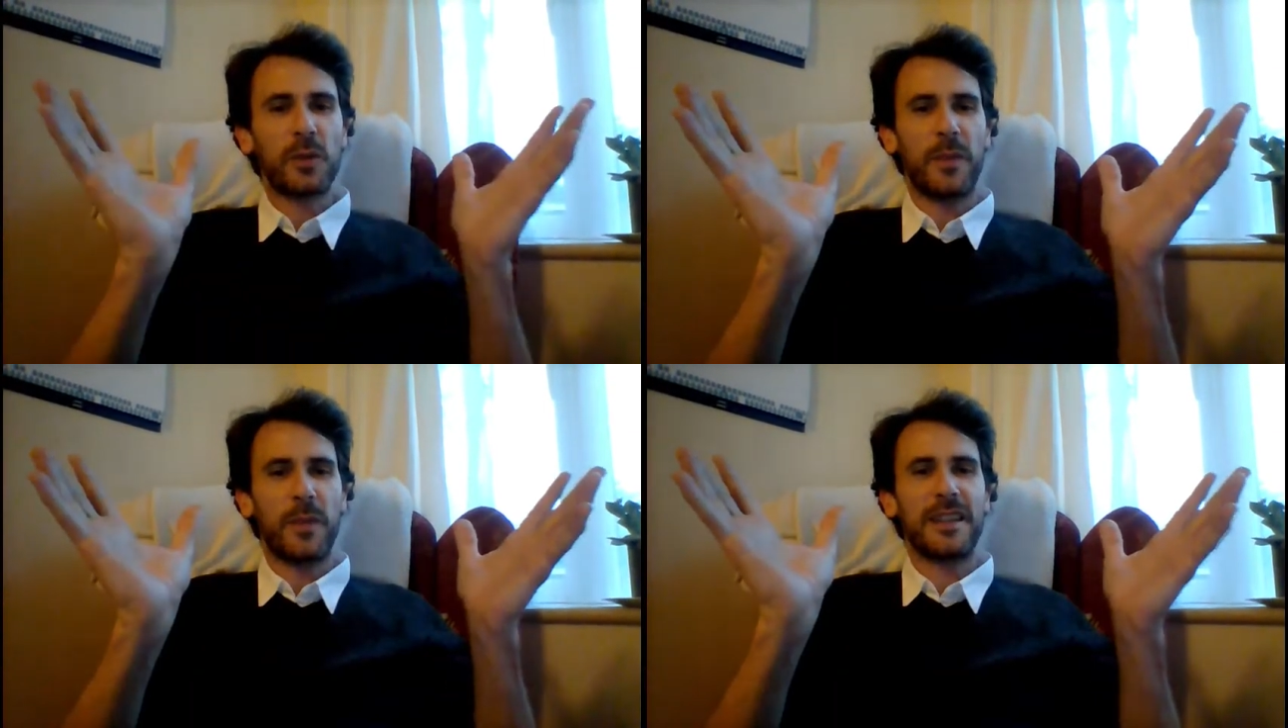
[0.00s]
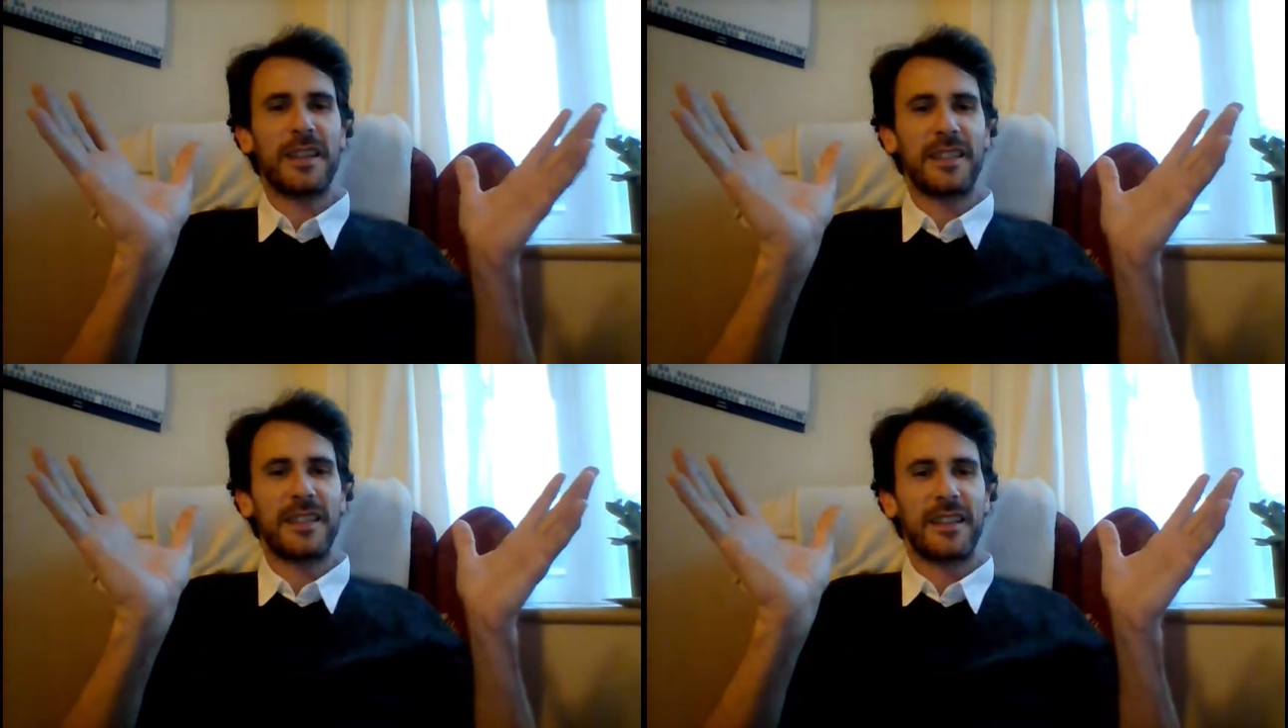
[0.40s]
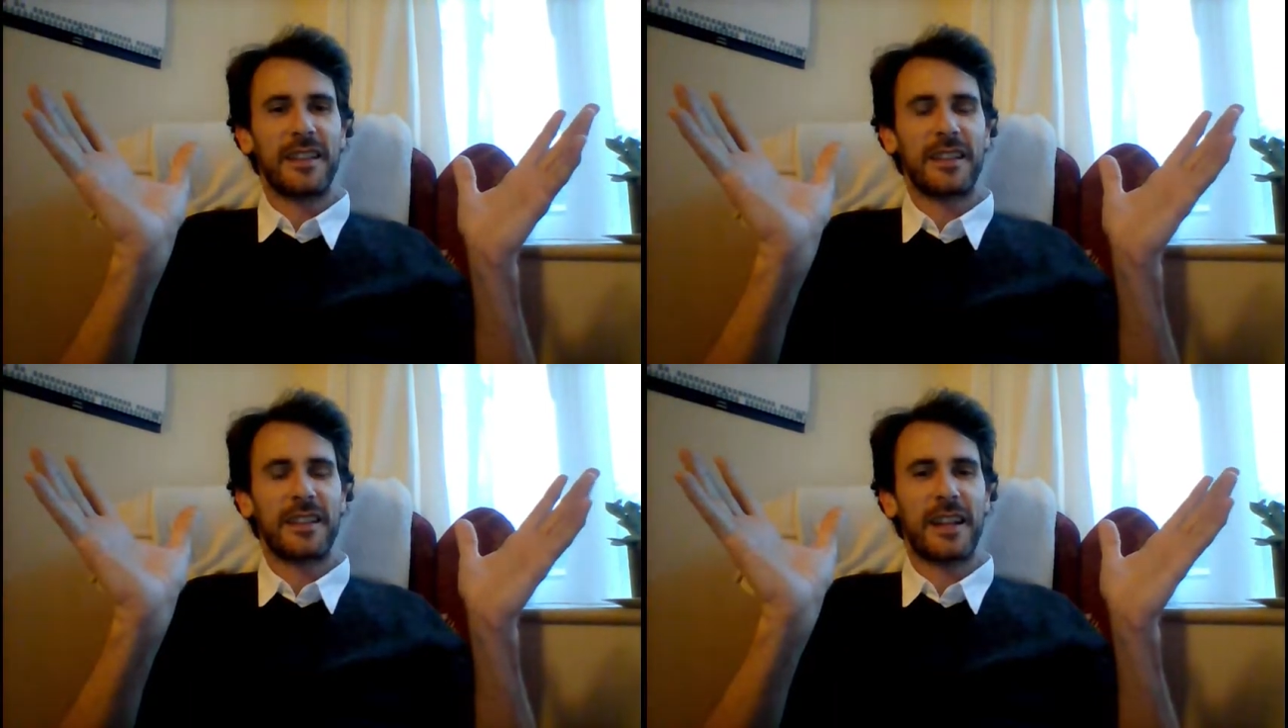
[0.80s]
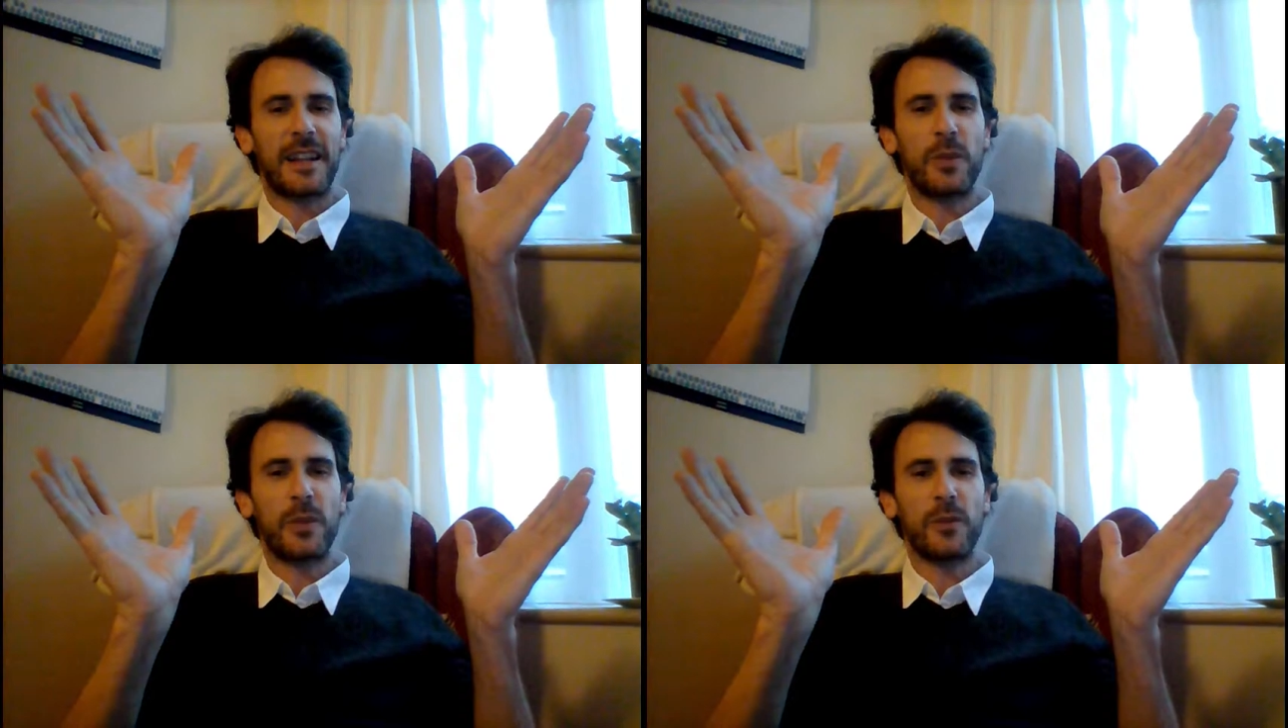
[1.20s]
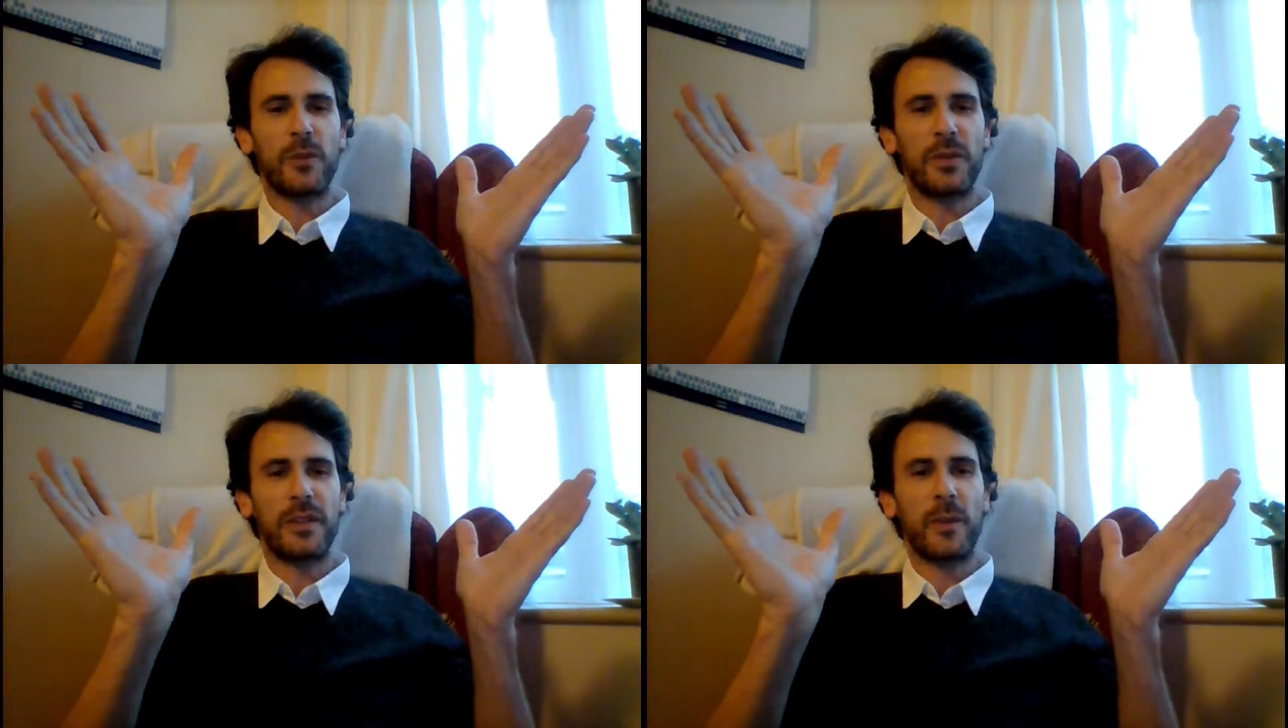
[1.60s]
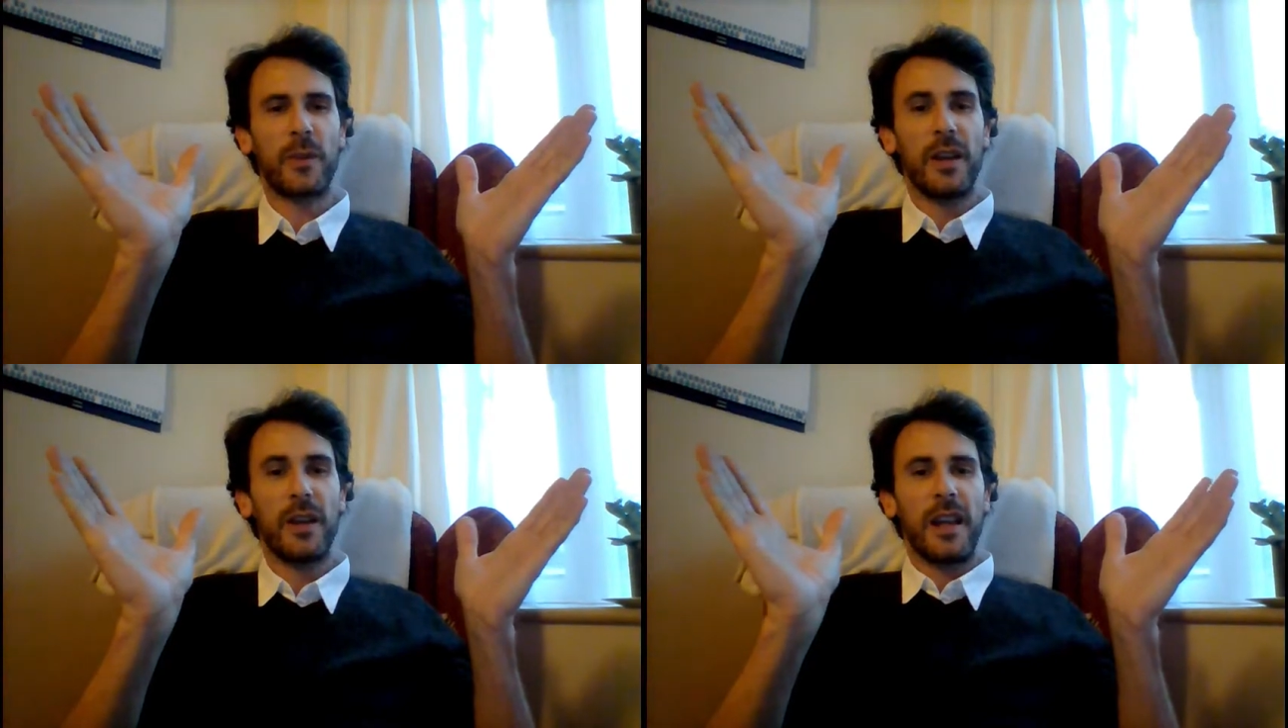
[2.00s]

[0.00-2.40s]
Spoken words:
space that has been opened up